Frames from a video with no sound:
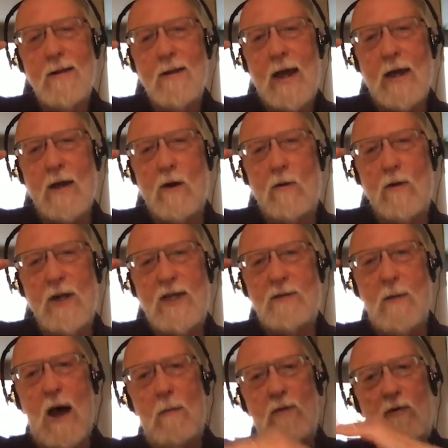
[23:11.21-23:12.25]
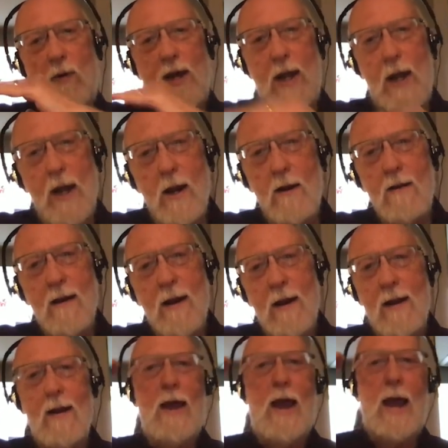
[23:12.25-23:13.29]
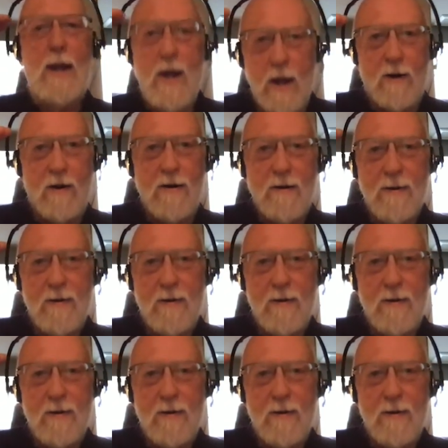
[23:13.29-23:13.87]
They can only smell between here and here.